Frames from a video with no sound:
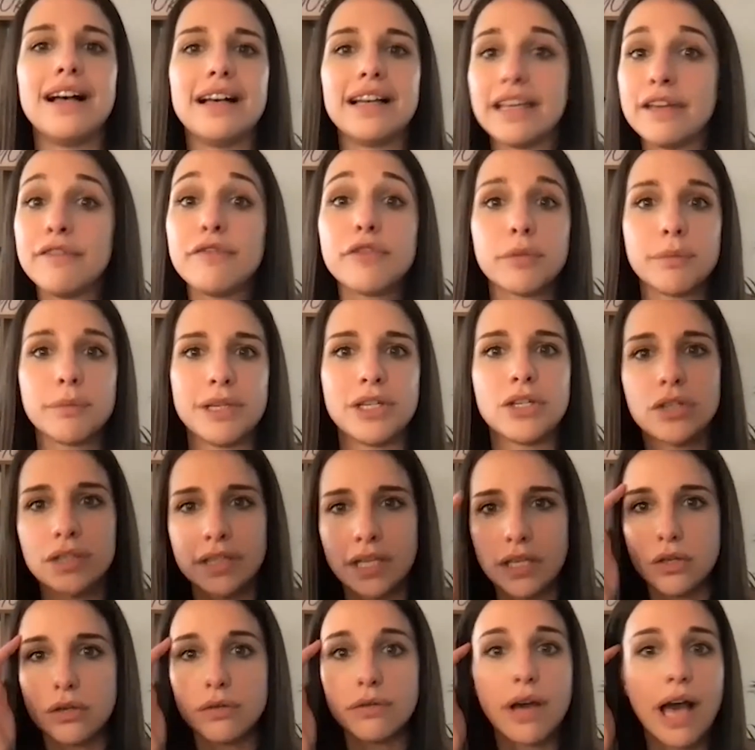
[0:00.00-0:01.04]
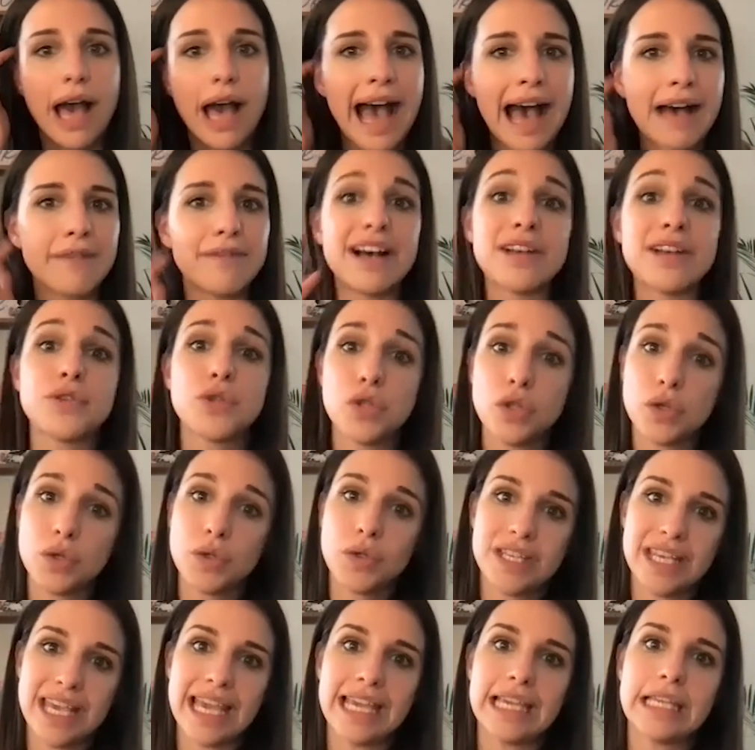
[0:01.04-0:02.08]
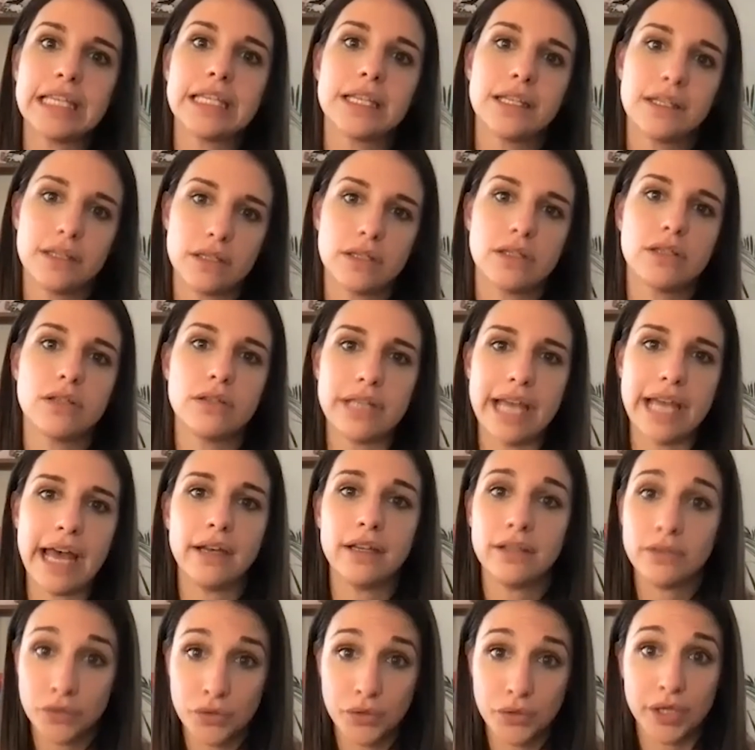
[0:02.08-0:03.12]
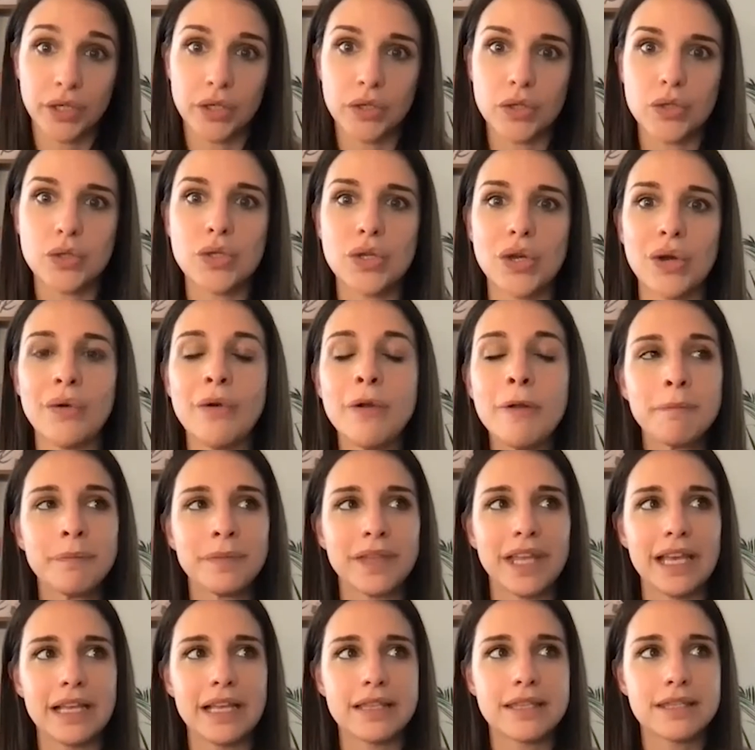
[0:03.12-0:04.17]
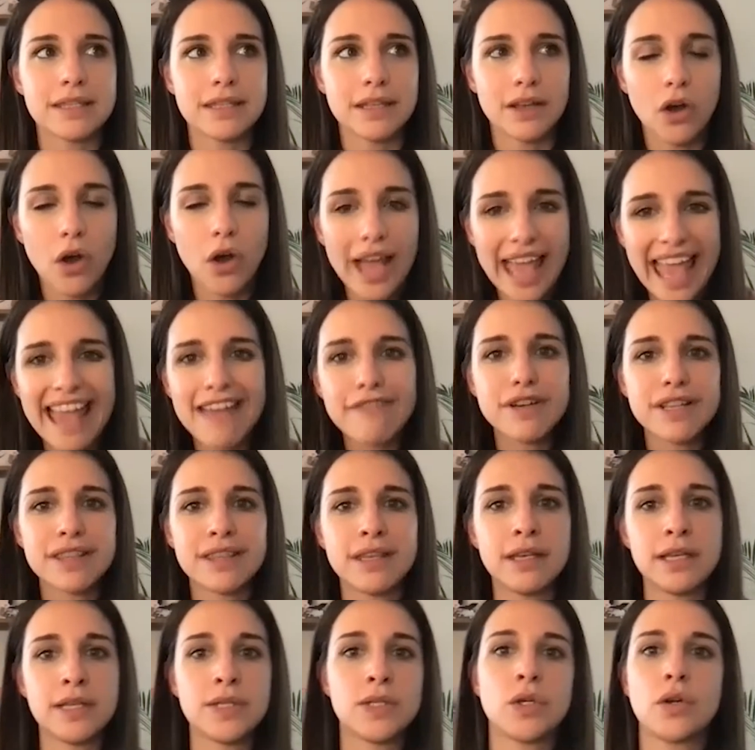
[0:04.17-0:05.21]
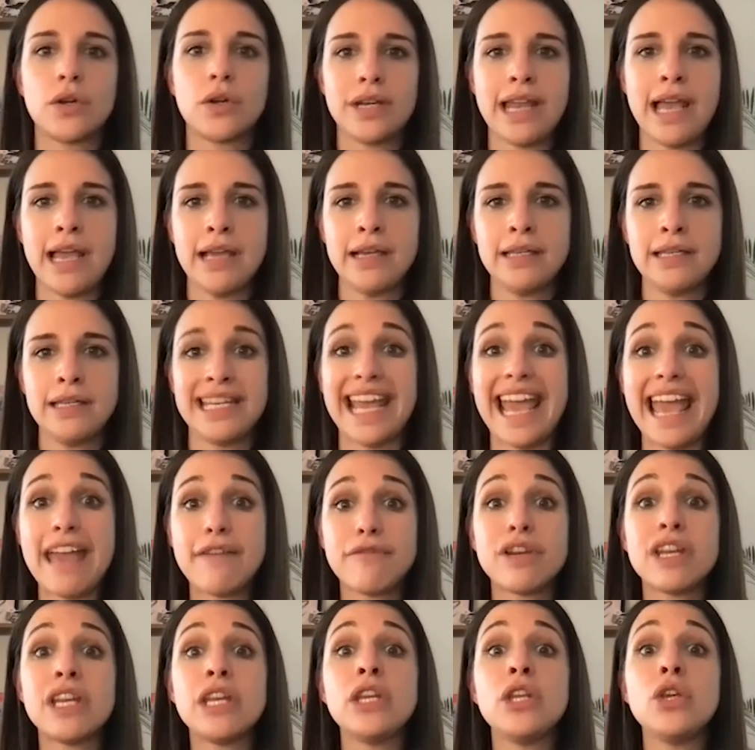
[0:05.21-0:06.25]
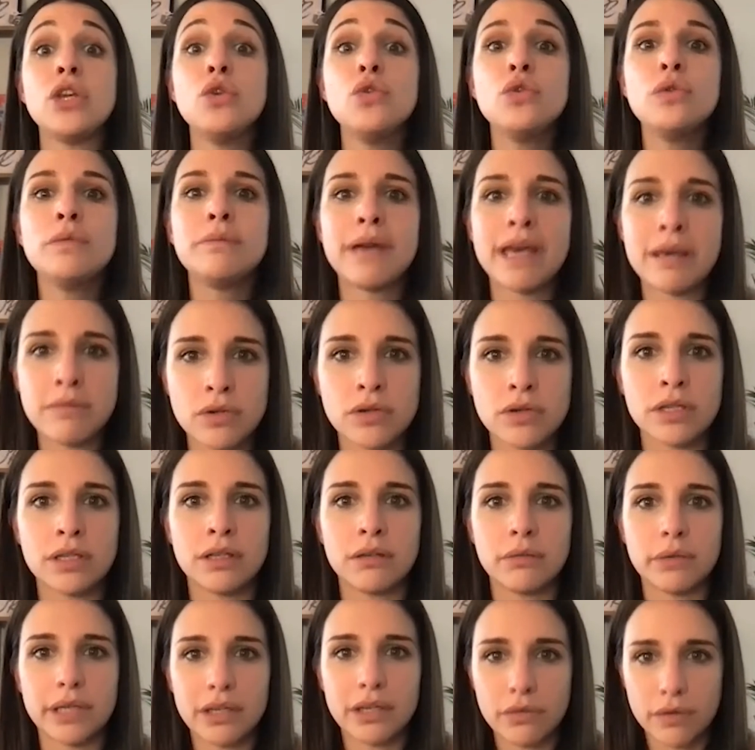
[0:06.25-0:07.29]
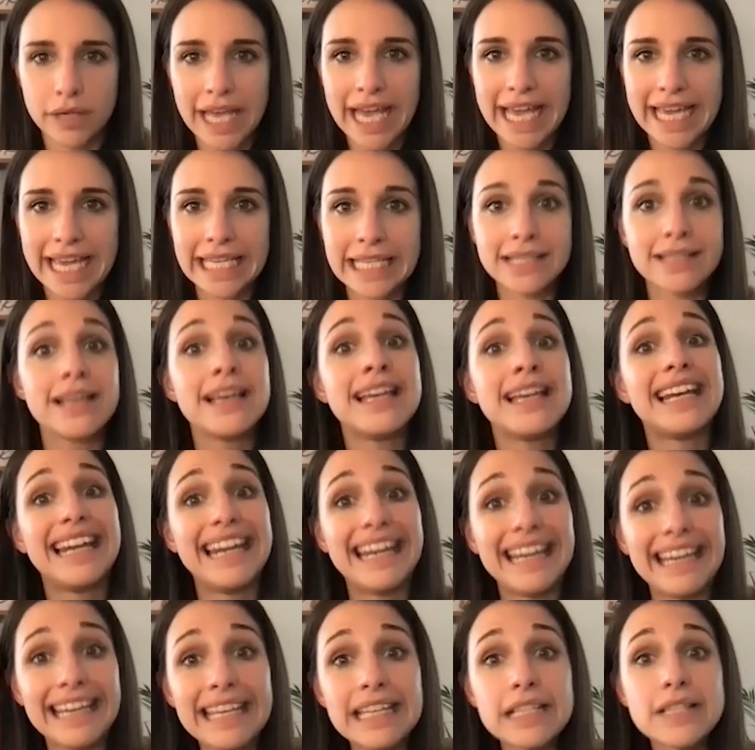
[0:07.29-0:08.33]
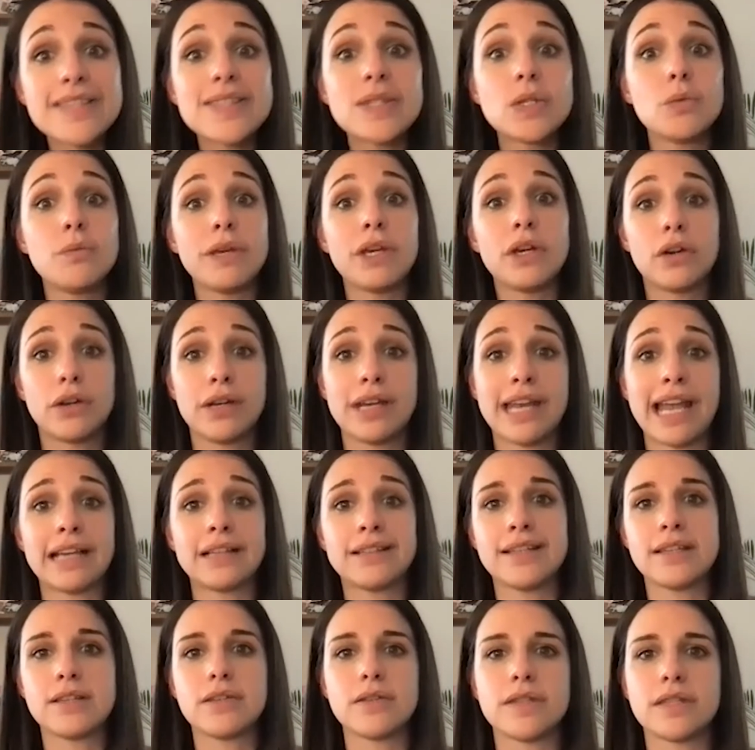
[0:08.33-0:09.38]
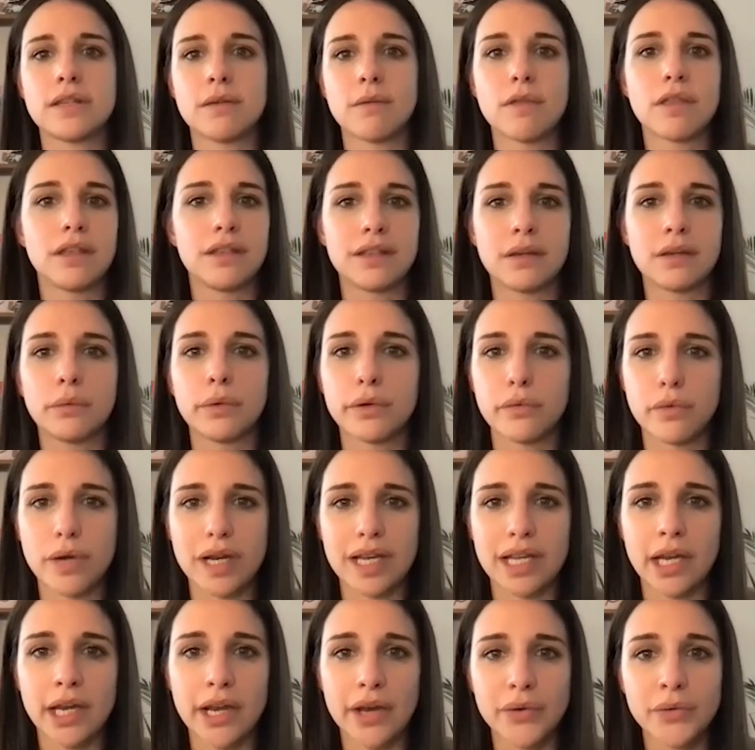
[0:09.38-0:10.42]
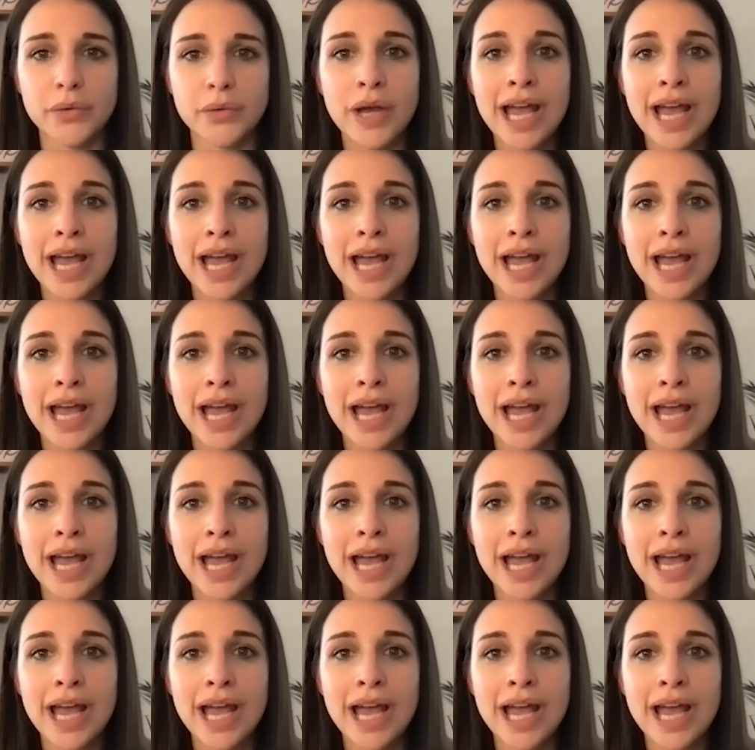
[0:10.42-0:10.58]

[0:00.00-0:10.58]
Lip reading: information that you have associated to that trigger. So it's everything is connected. Every new memory that we create needs to be connected to something that we already know.